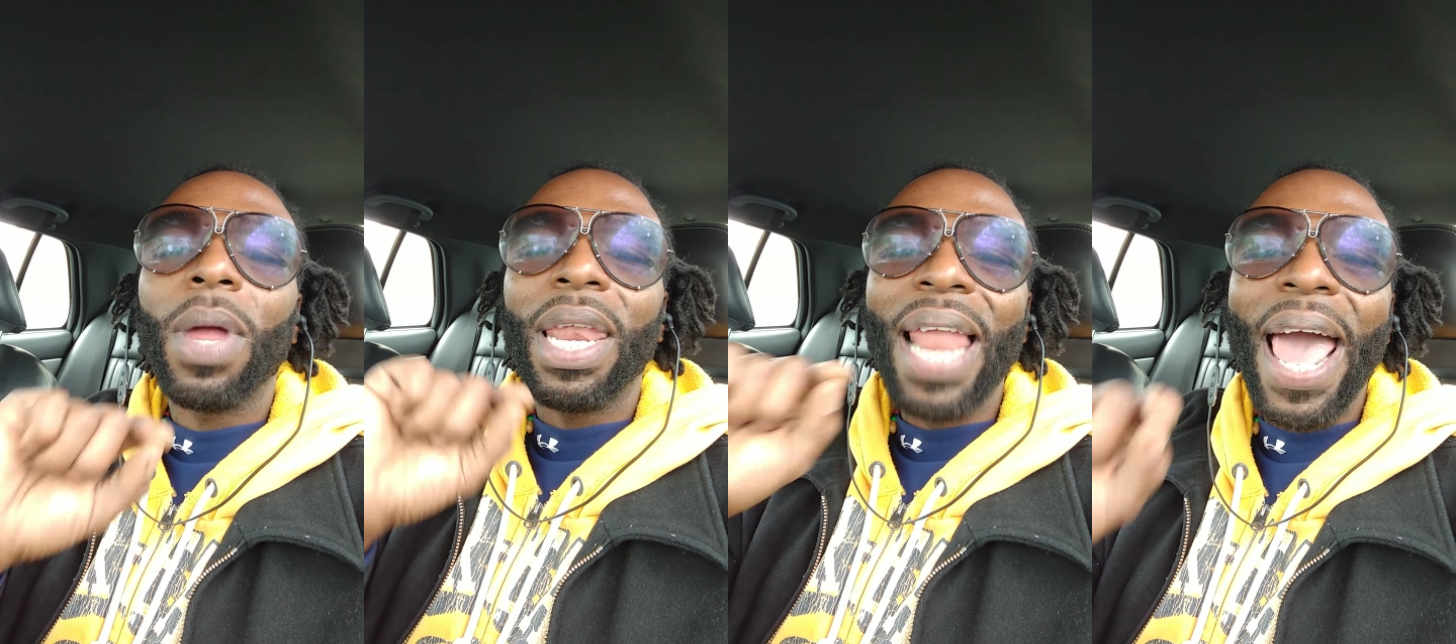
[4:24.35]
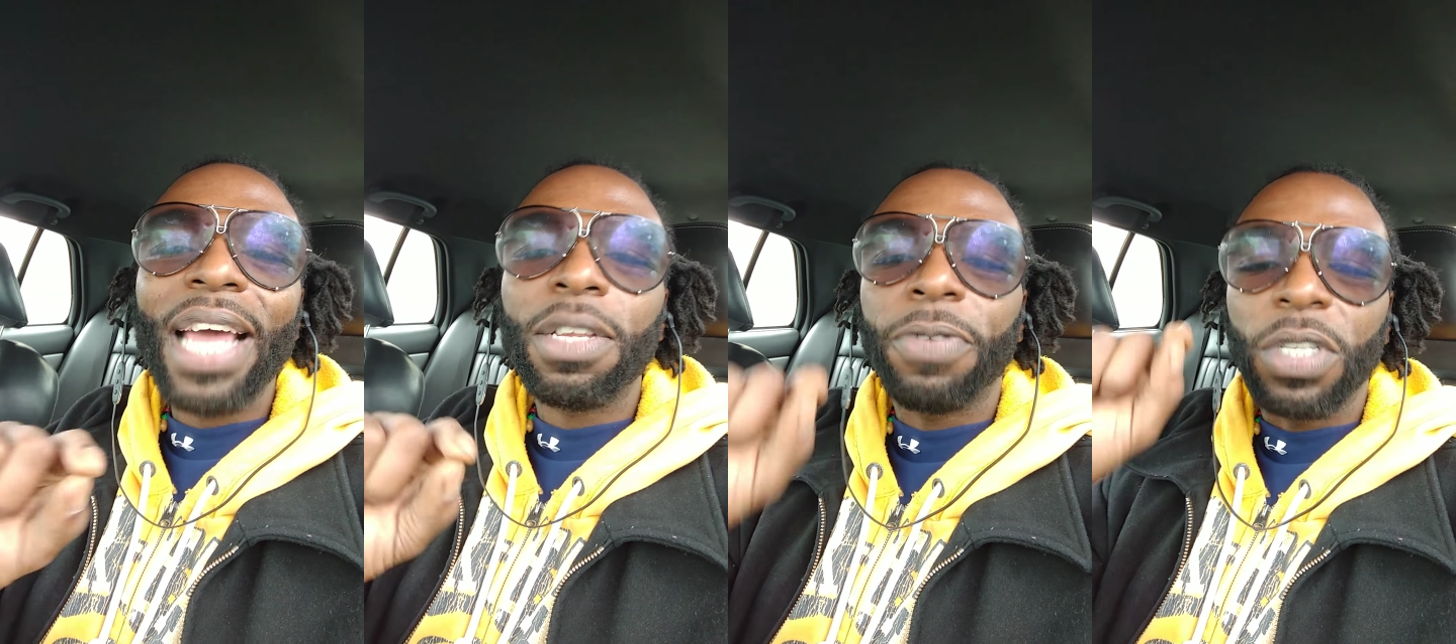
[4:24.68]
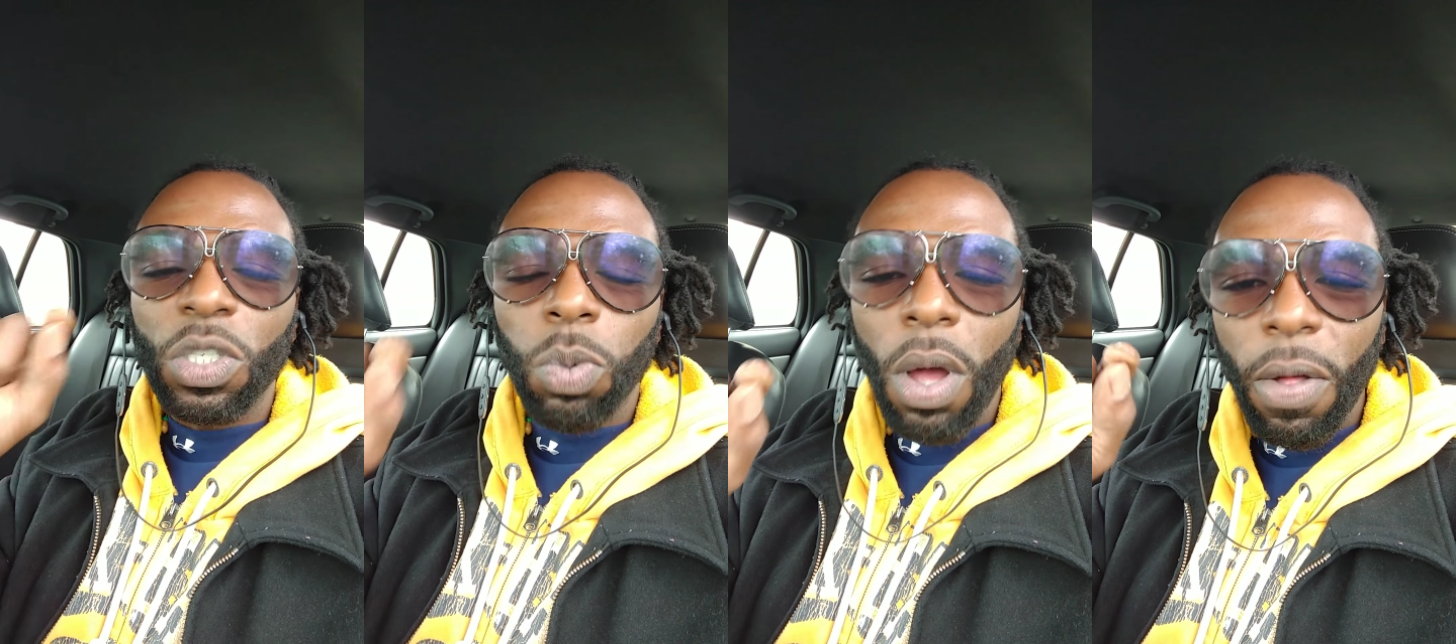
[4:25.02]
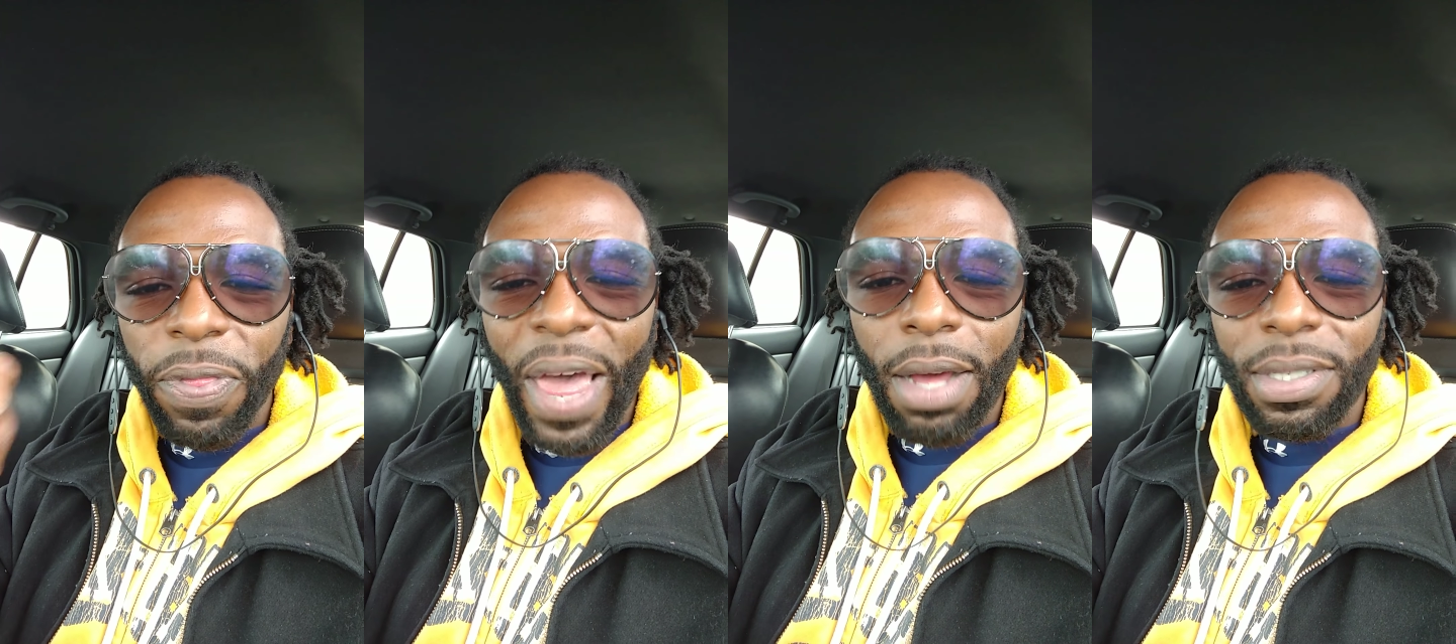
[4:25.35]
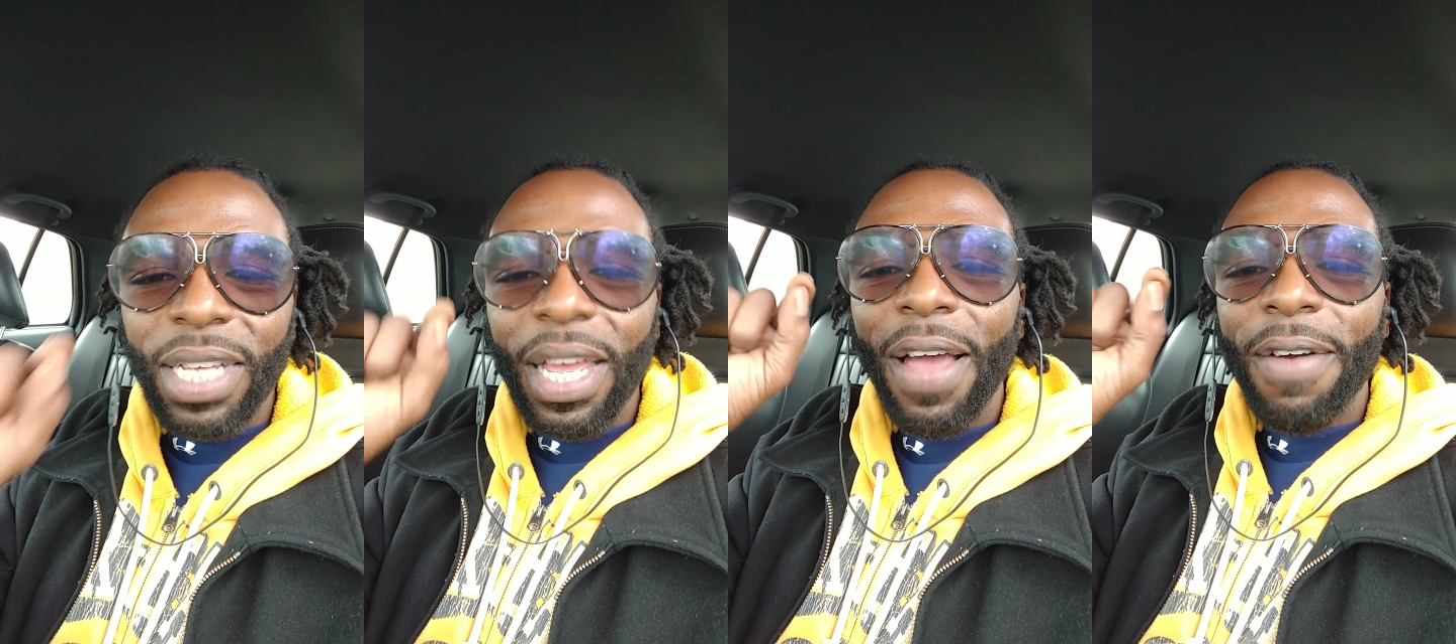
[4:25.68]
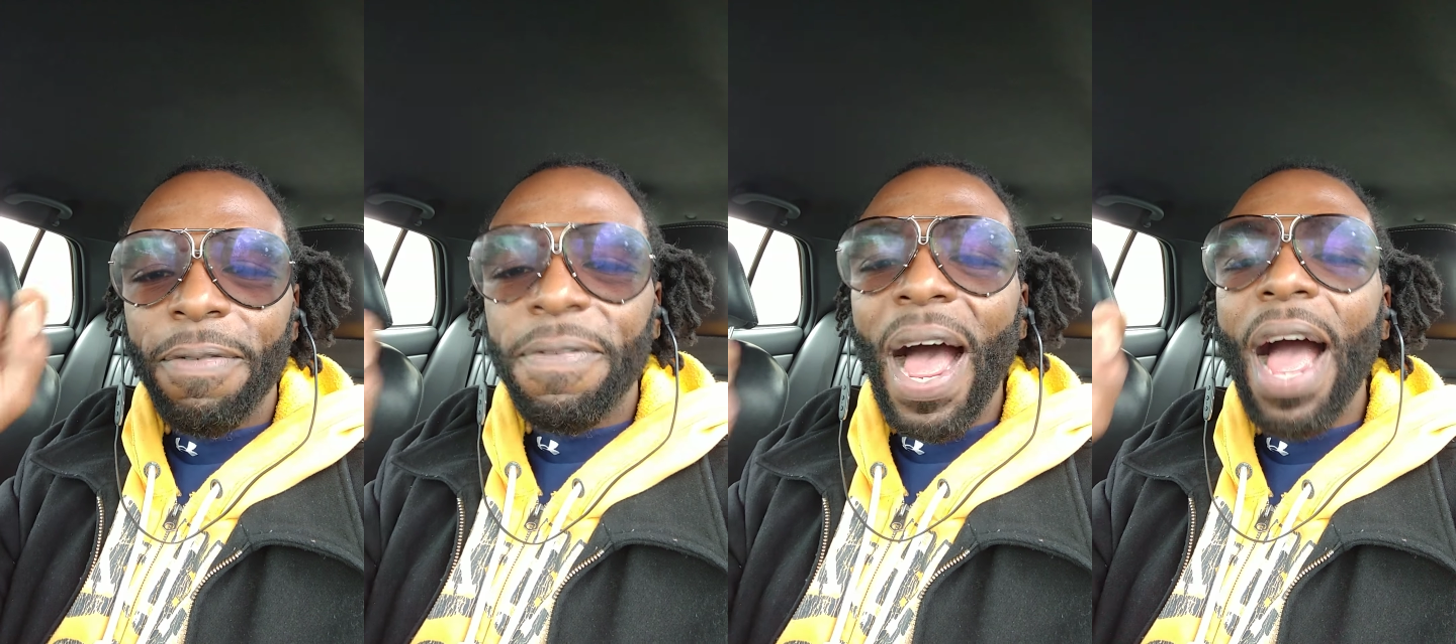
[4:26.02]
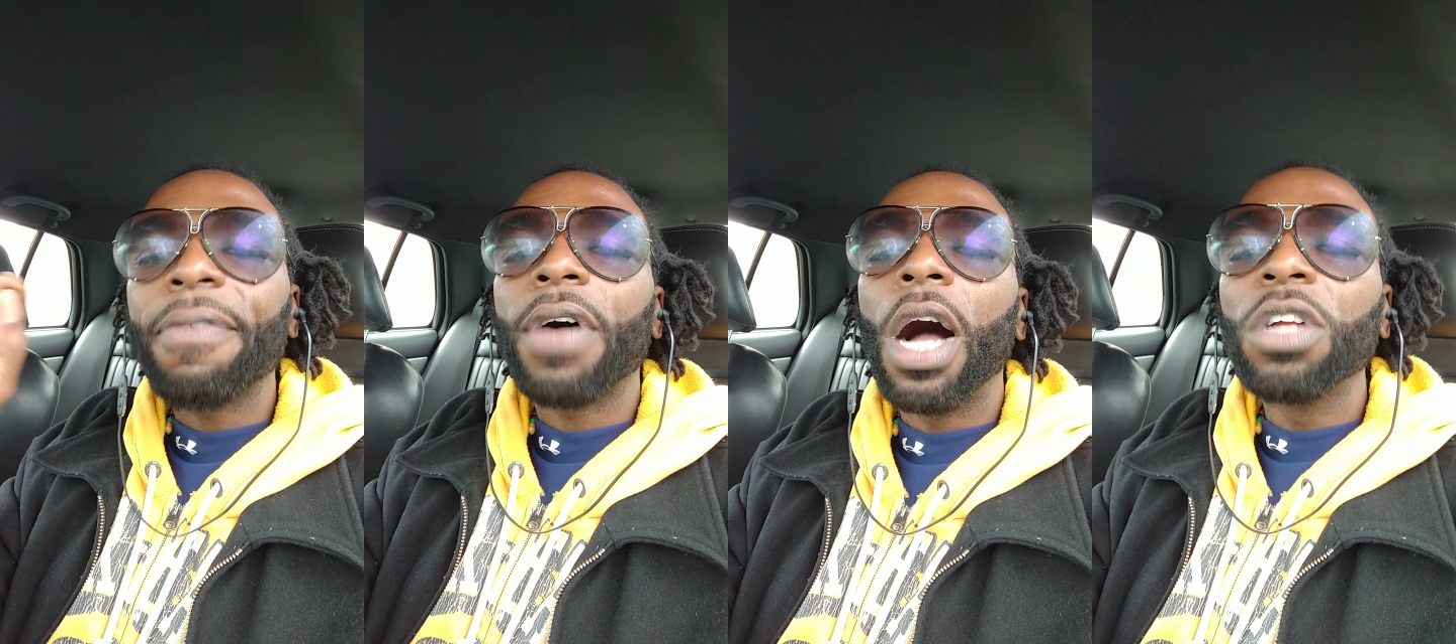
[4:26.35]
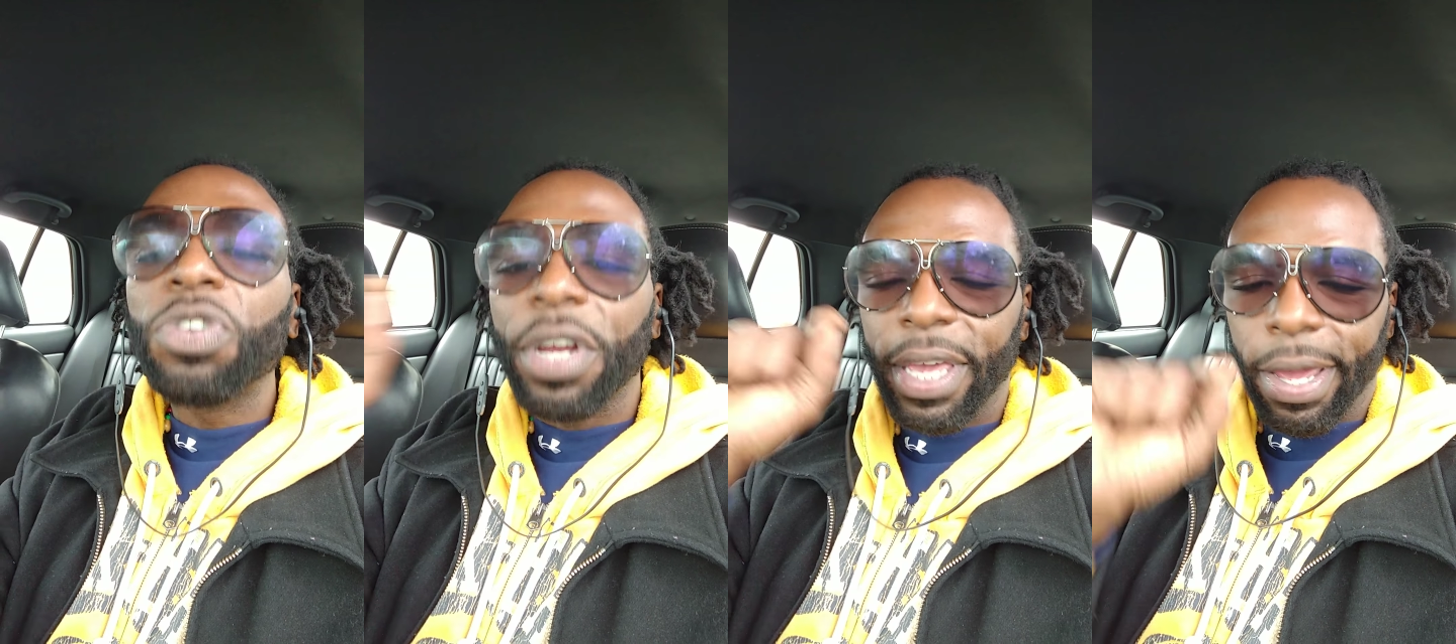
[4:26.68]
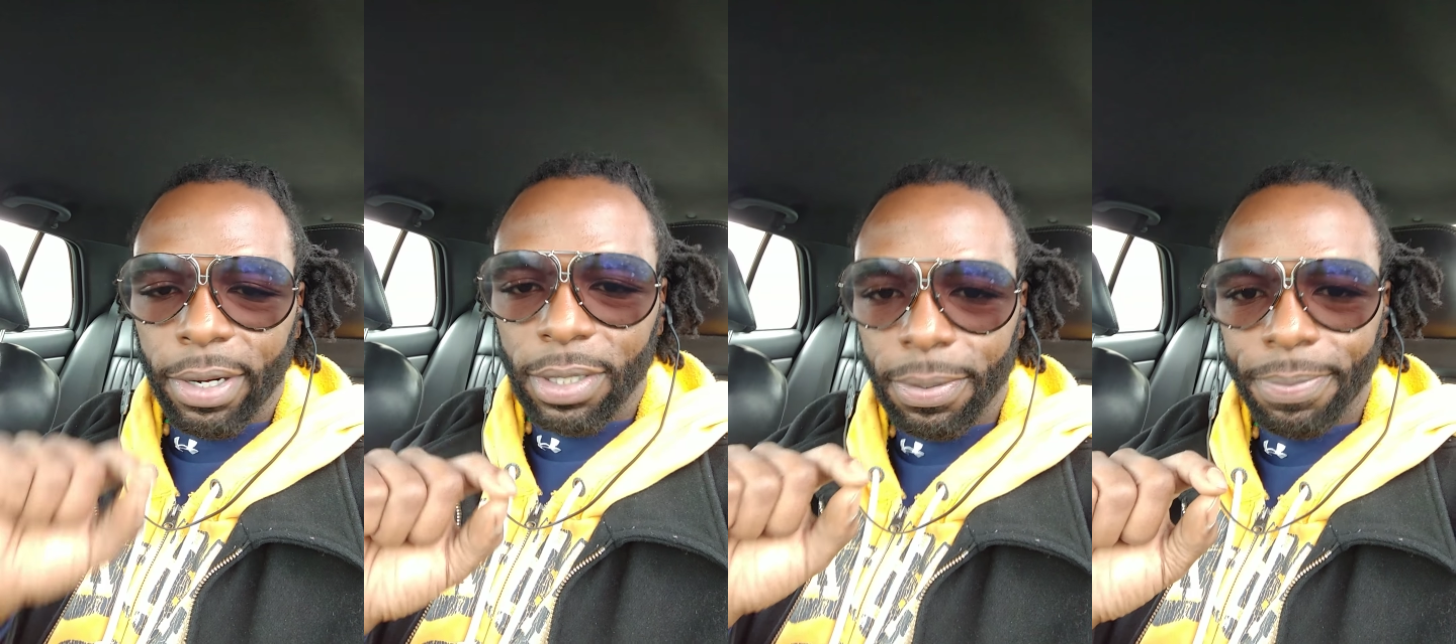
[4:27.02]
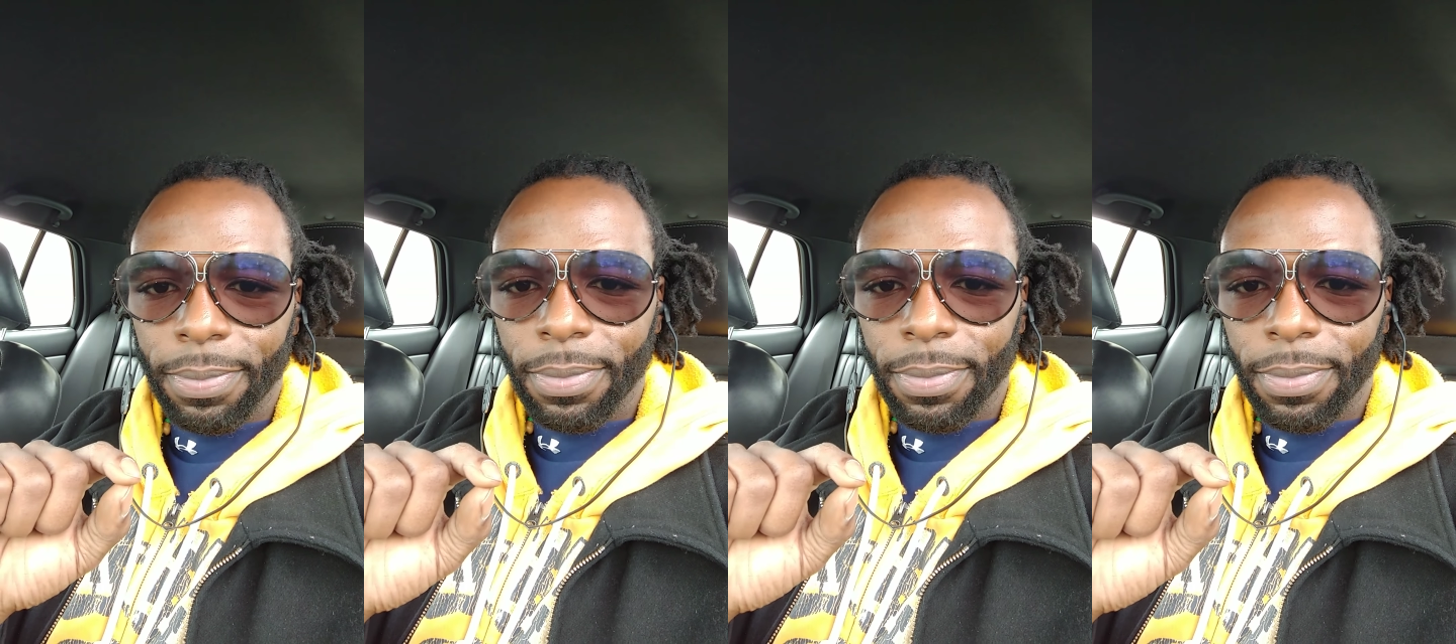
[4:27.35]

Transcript: will last for 12,500 years.